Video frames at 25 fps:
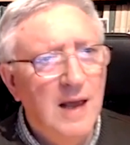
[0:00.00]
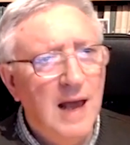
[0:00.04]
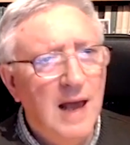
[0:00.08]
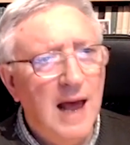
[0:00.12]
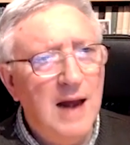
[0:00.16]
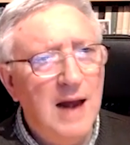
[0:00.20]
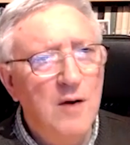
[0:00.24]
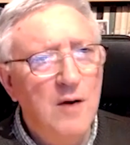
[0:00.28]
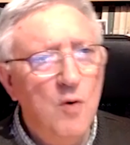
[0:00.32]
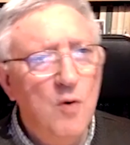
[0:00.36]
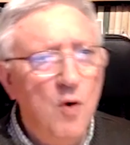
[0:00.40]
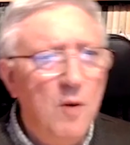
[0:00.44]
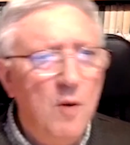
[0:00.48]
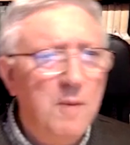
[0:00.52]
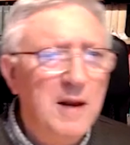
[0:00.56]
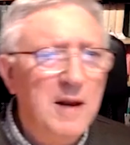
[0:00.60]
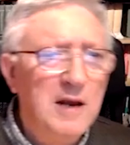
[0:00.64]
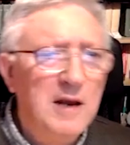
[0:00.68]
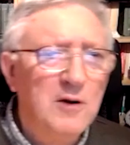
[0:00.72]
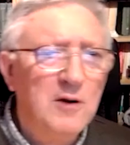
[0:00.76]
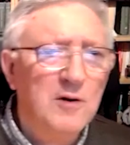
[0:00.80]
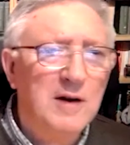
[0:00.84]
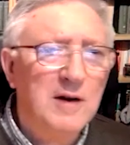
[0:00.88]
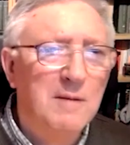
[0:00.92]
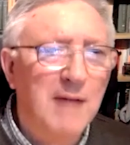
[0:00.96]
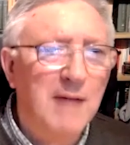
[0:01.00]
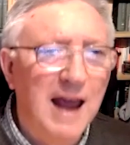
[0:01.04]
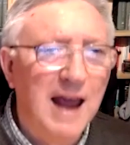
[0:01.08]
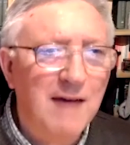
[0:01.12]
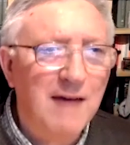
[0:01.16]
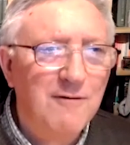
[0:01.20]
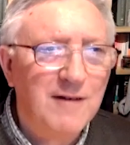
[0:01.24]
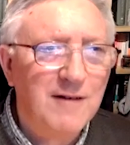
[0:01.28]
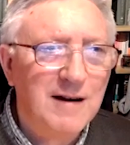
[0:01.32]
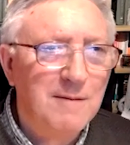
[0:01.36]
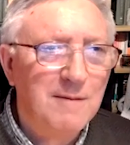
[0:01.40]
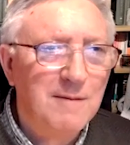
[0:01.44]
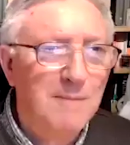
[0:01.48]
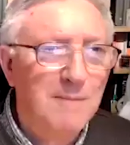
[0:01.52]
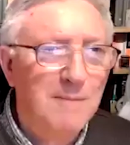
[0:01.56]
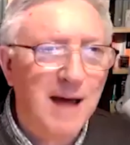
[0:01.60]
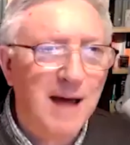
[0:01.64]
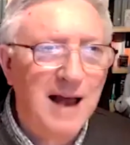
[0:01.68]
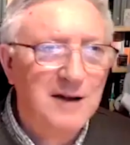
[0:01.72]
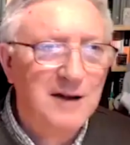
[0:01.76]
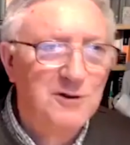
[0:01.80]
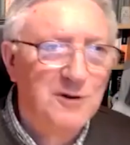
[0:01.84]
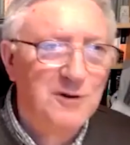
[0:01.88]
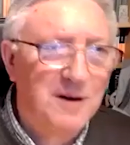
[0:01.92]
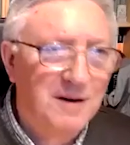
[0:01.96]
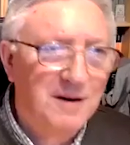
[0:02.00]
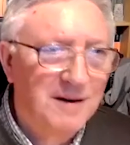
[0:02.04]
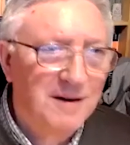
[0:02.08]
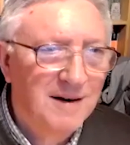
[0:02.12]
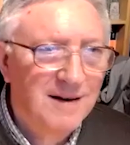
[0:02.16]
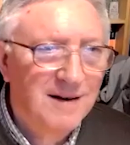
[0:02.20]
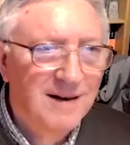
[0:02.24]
And nobody could have ever imagined